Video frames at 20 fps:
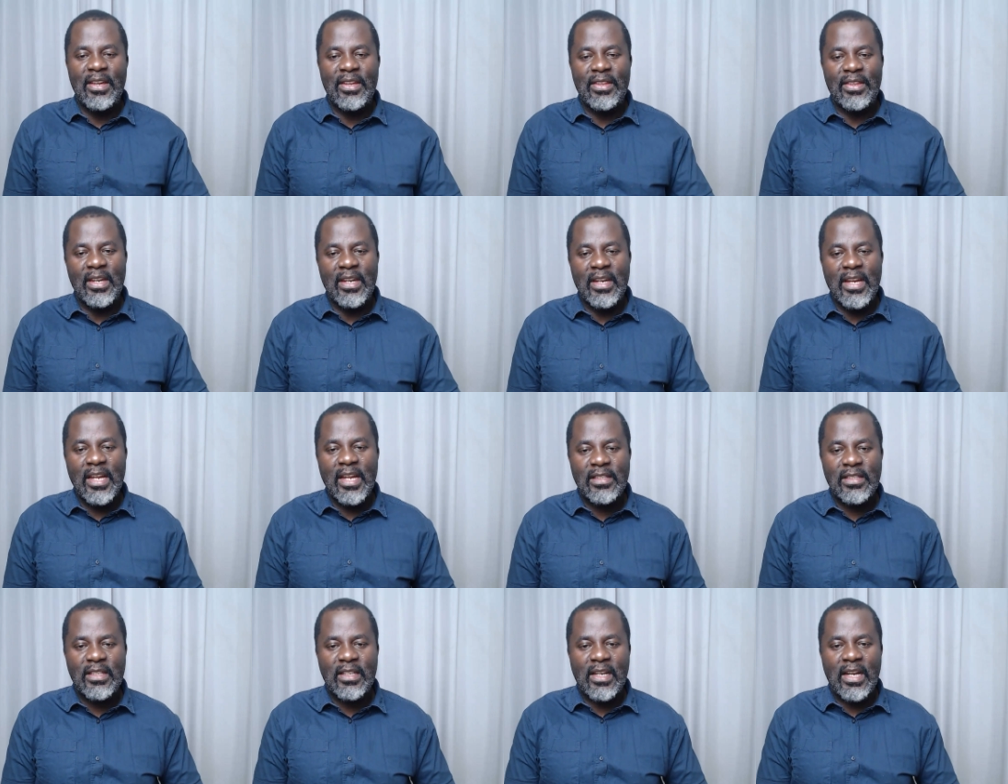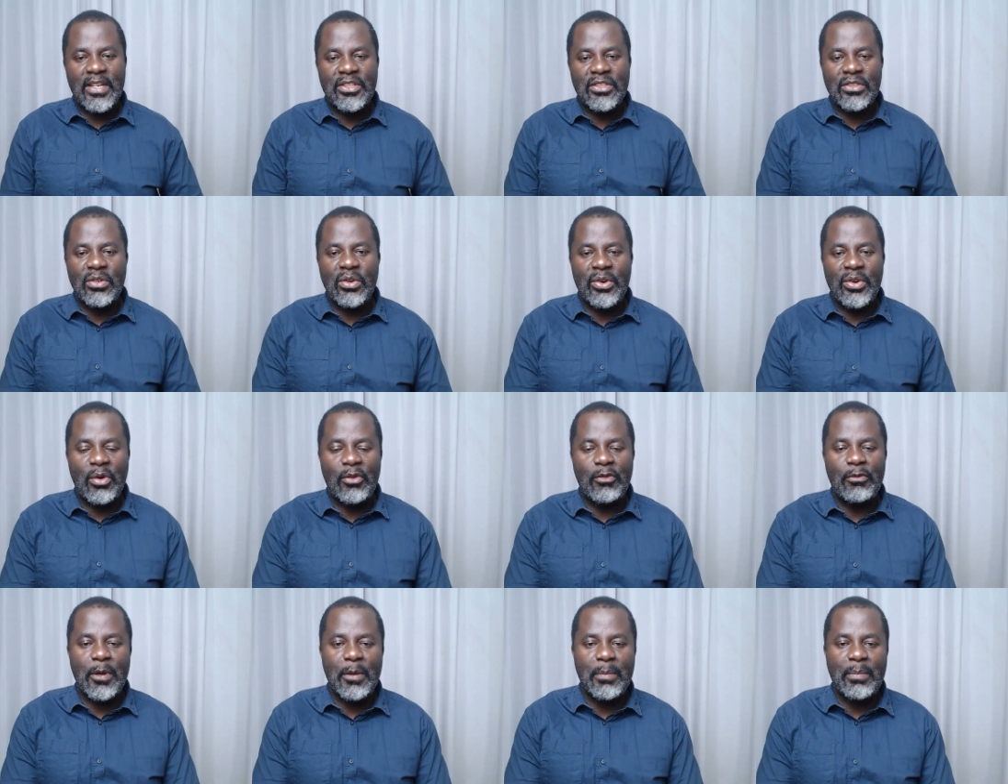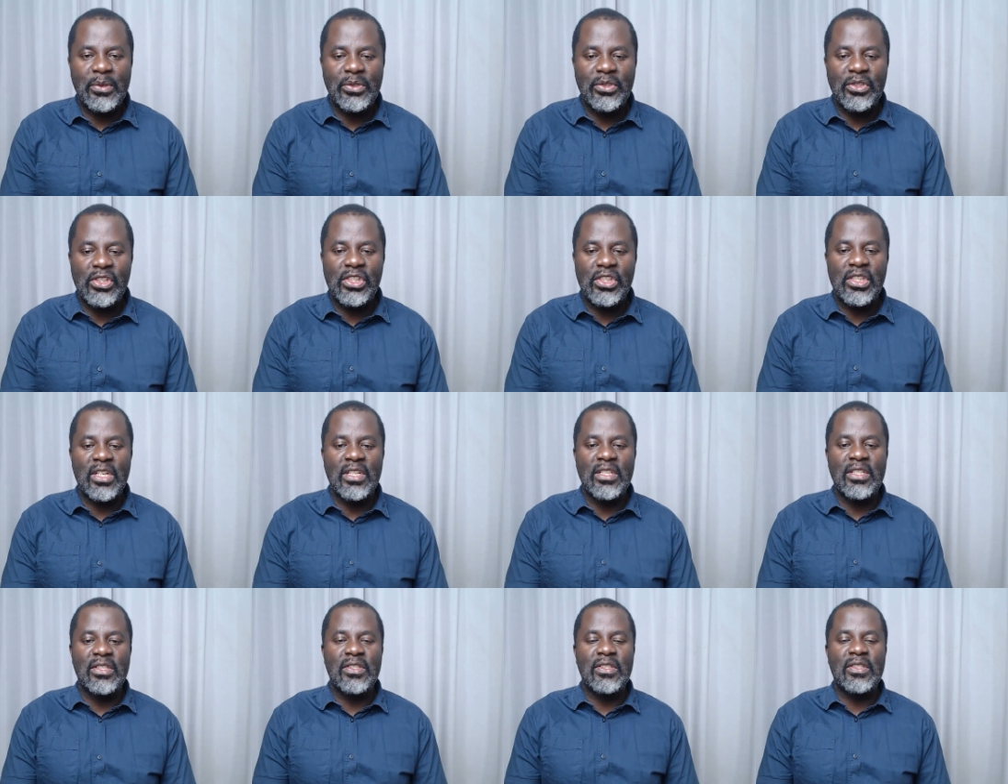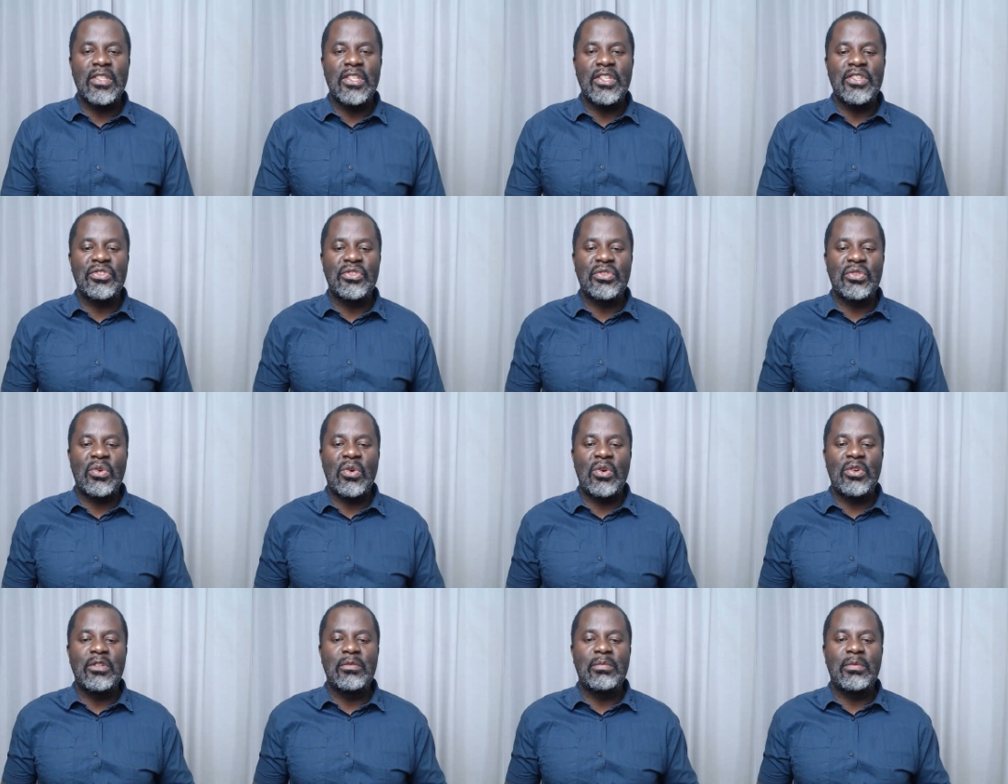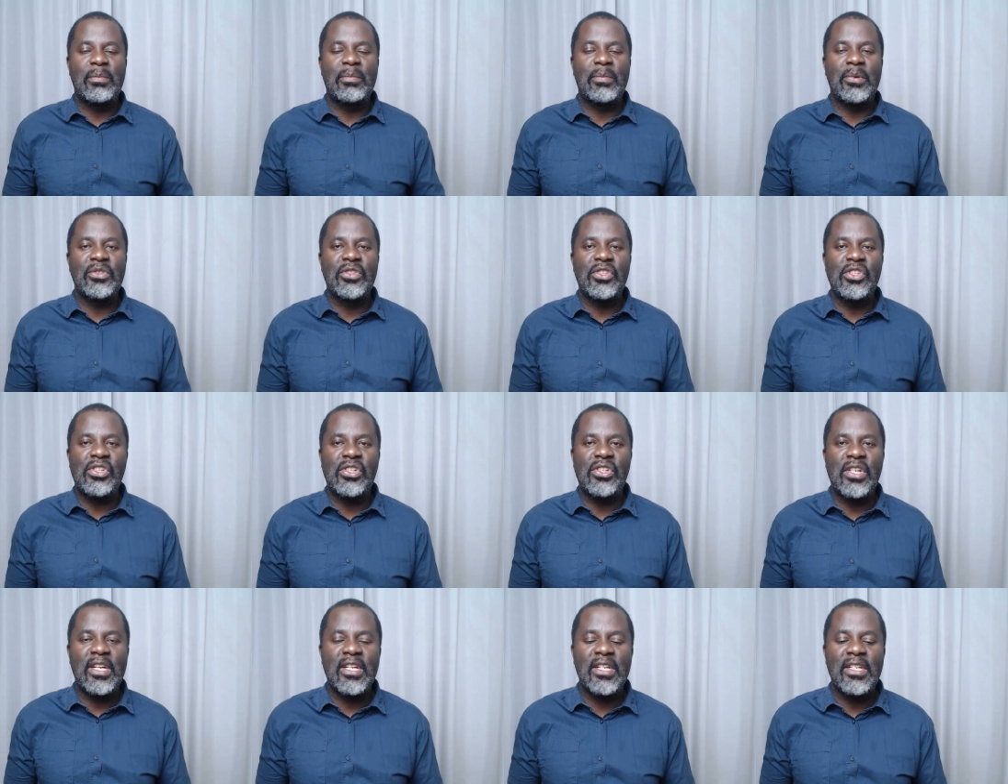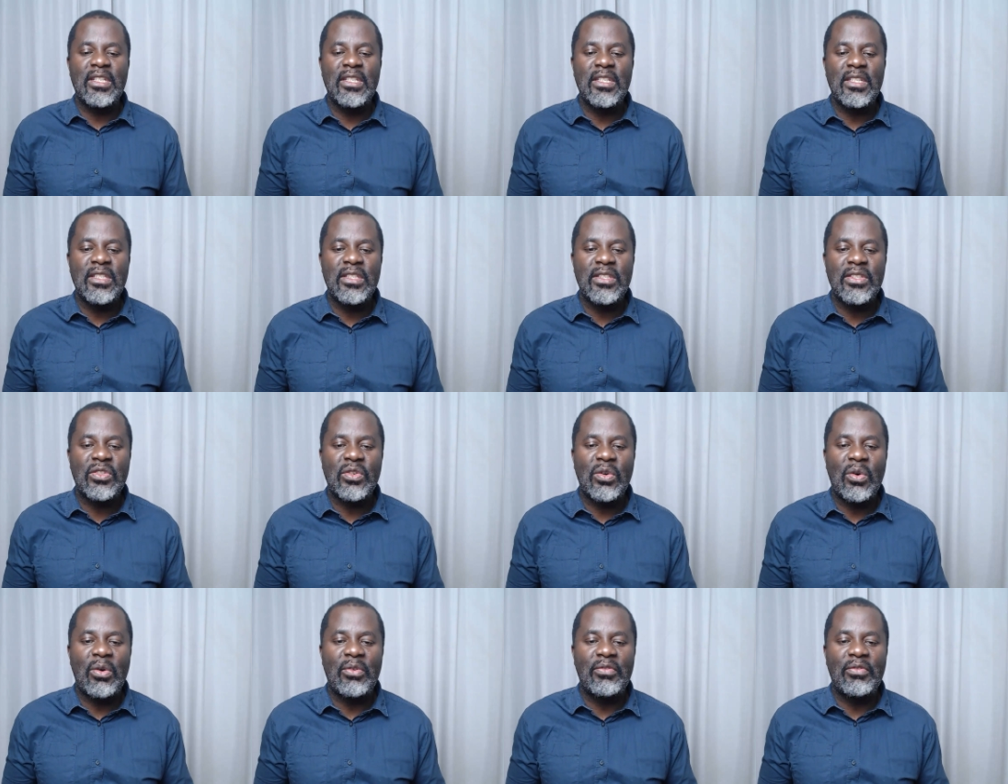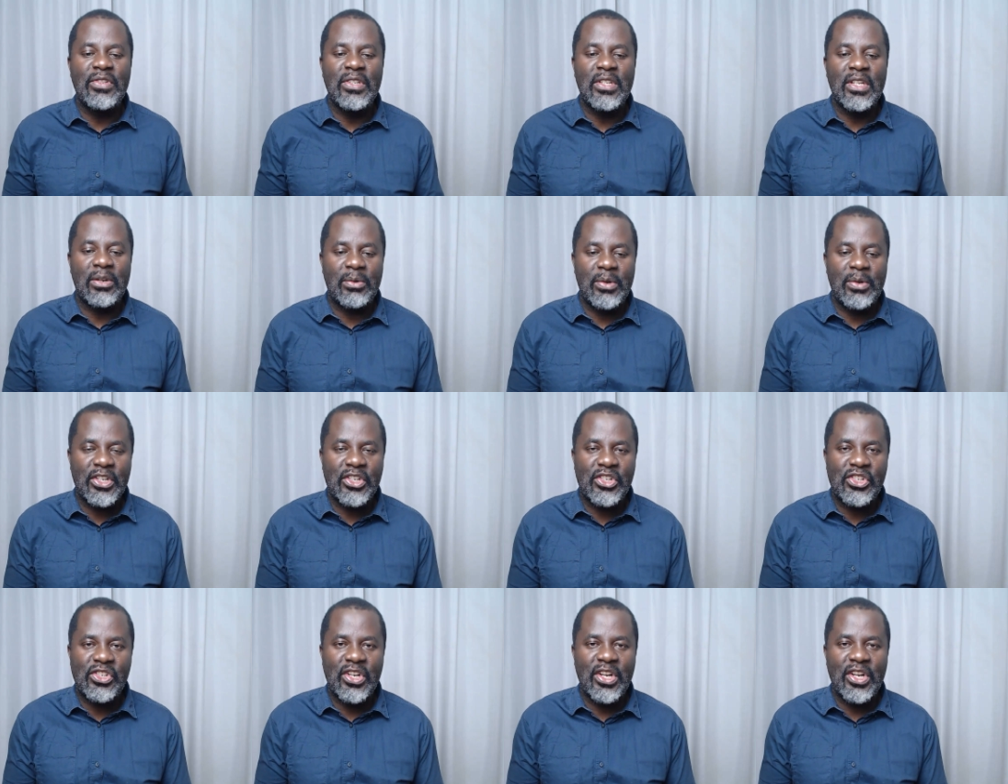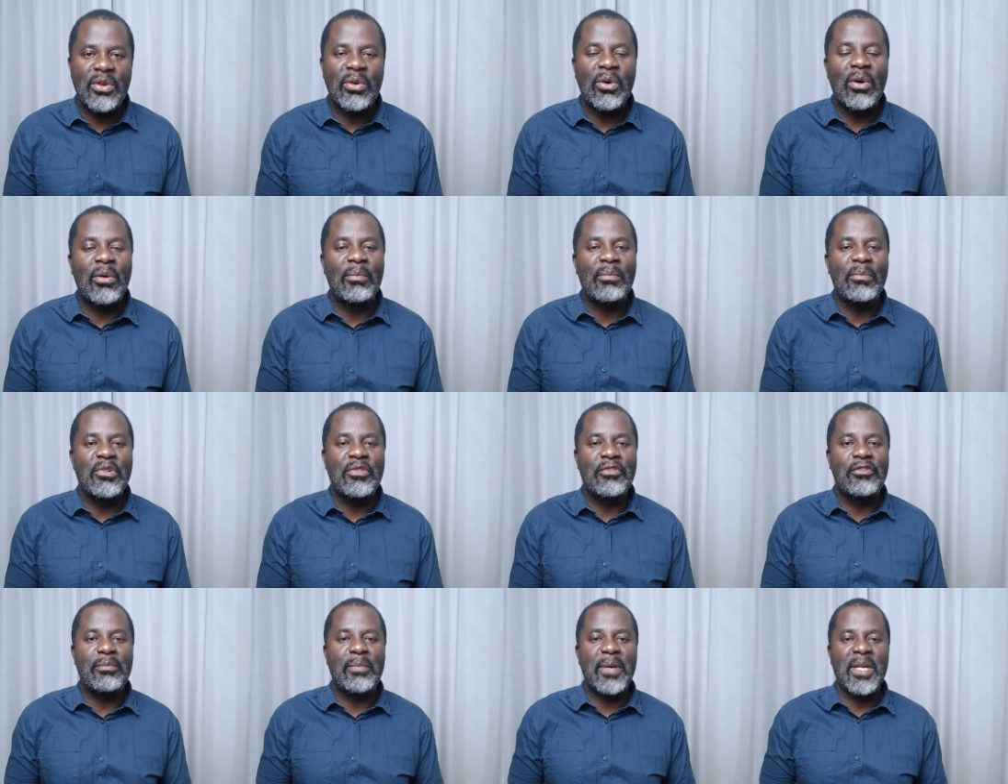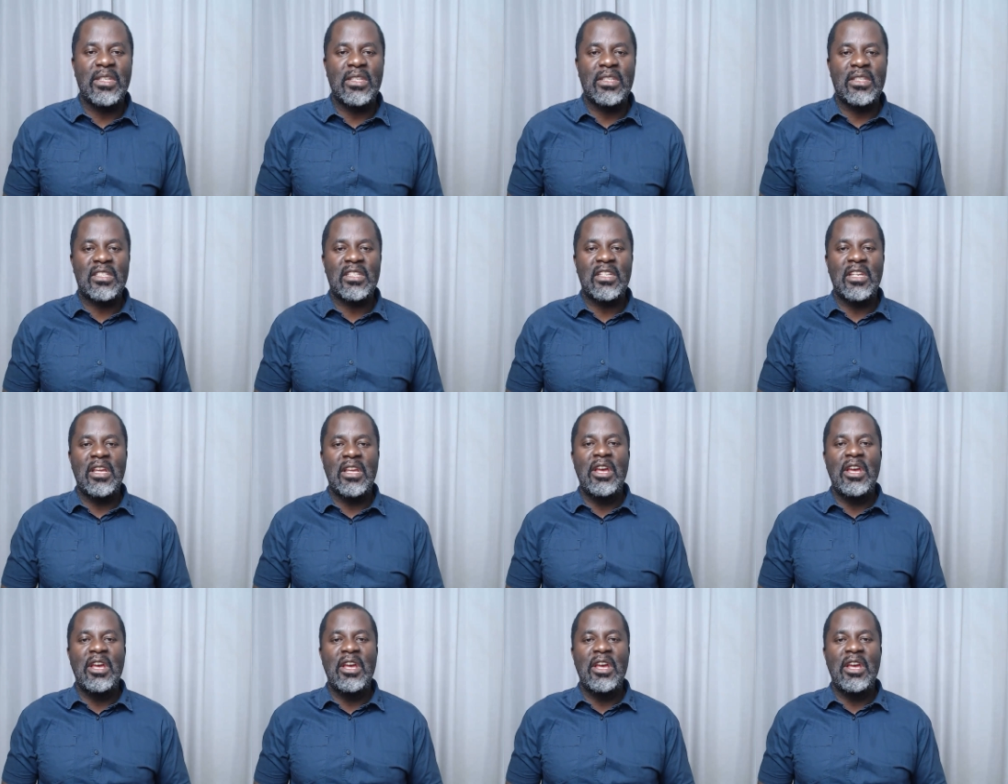The next category of prepositions is called prepositions of direction or movement.